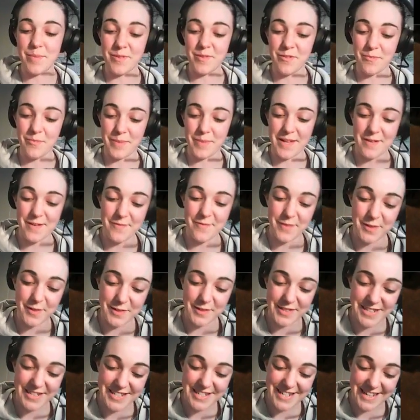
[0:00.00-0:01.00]

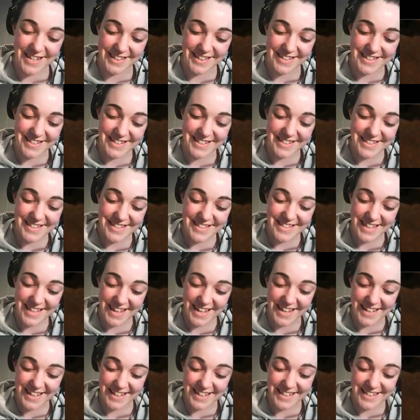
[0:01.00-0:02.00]
blindfolded challenges,
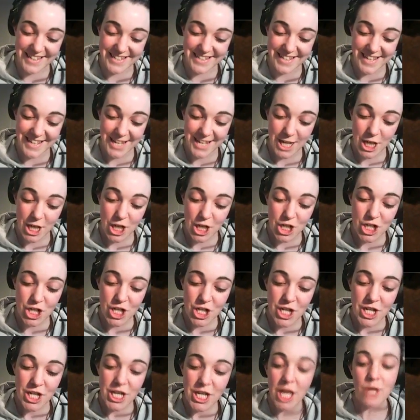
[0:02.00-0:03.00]
and
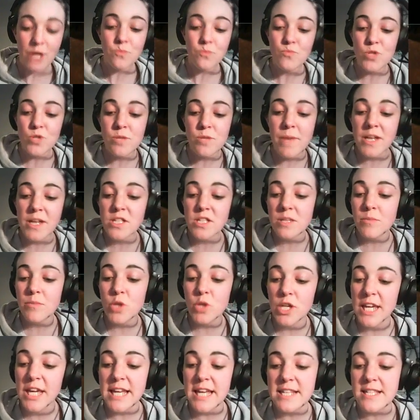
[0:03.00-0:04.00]
yeah, she makes them
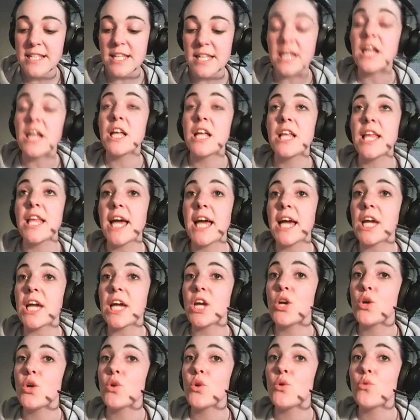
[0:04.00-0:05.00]
look easy, like
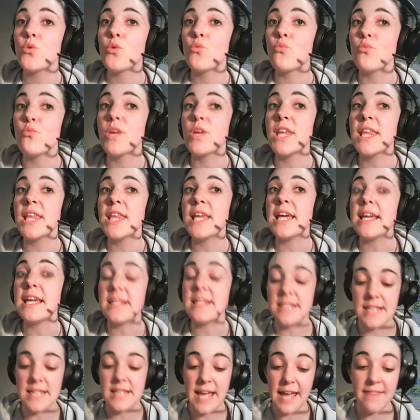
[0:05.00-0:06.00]
really
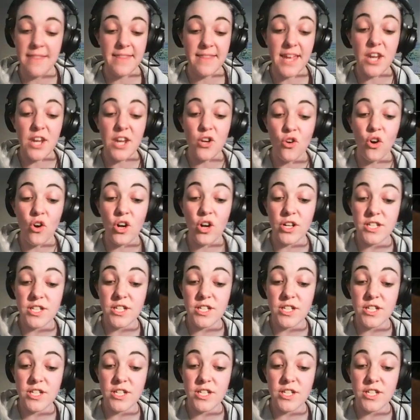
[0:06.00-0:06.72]
easy, and they're not.